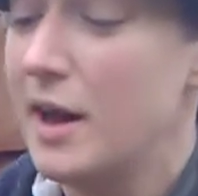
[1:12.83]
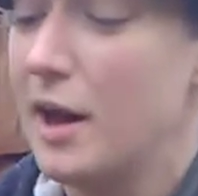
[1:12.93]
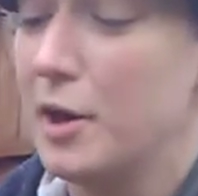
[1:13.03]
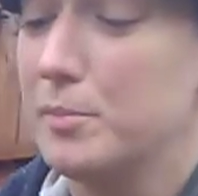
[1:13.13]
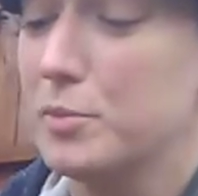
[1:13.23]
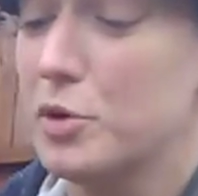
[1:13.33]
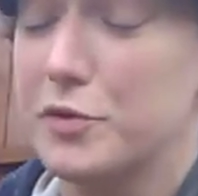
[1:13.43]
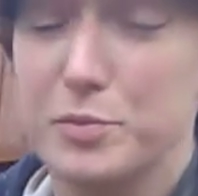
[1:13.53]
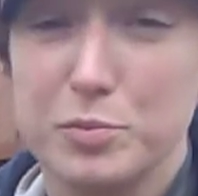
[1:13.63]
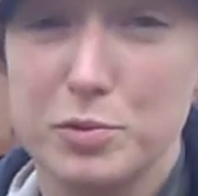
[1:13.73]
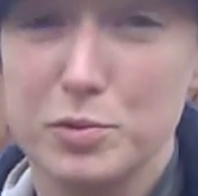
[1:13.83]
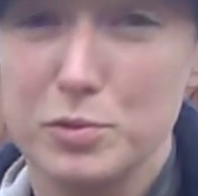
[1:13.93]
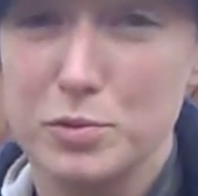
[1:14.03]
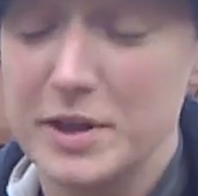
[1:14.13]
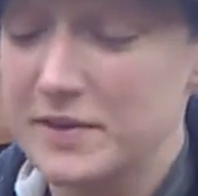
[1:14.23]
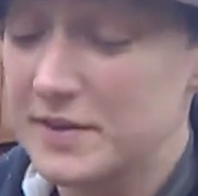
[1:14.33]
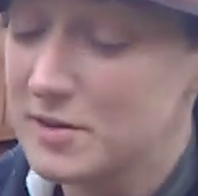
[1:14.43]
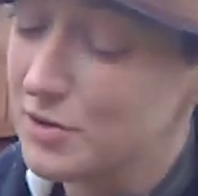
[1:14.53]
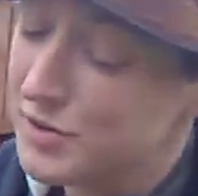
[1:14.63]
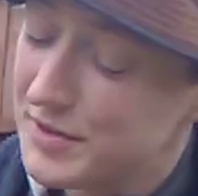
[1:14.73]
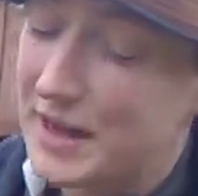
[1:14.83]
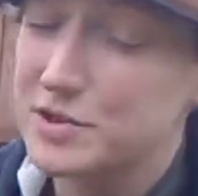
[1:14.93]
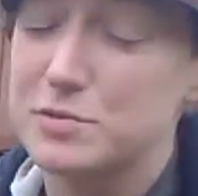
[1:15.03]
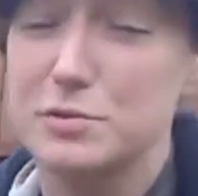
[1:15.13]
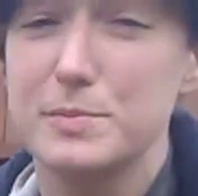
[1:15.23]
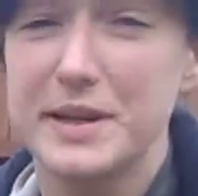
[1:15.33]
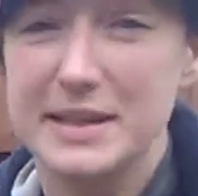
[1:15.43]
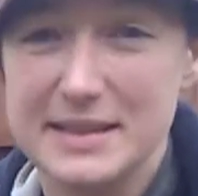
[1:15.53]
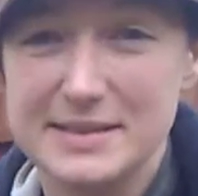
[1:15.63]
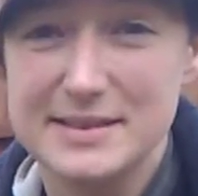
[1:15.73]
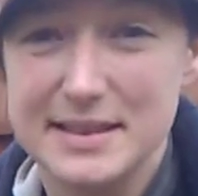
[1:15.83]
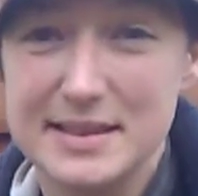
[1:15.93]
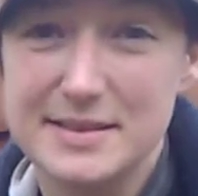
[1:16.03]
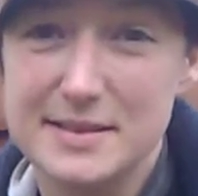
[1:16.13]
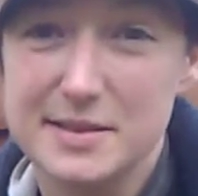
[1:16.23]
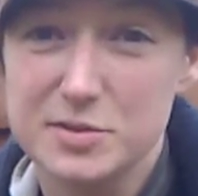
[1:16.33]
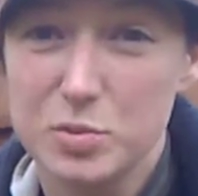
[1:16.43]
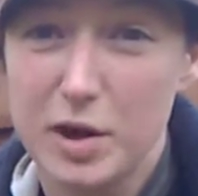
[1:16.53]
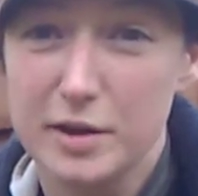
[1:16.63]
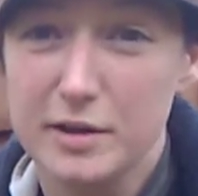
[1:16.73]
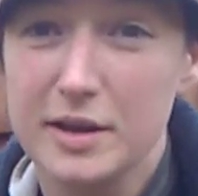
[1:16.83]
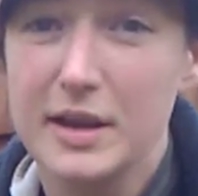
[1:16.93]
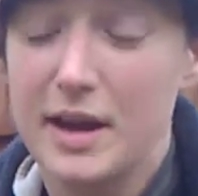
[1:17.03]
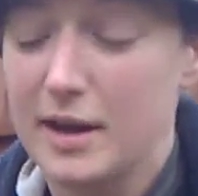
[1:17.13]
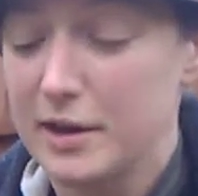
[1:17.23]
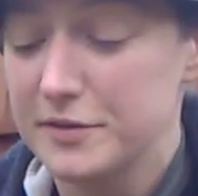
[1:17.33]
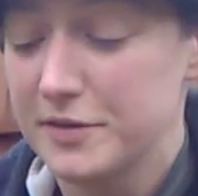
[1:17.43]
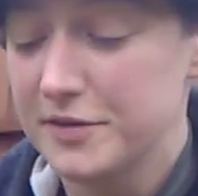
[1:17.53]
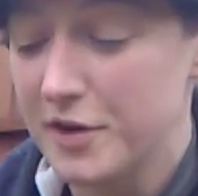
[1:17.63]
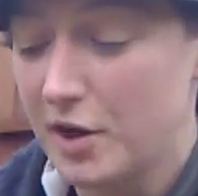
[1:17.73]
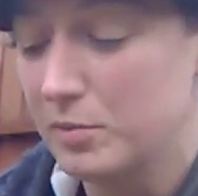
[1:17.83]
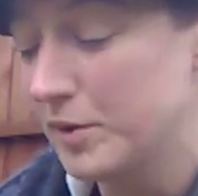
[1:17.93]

Cotton wool, it's not natural, but it is the easiest one to start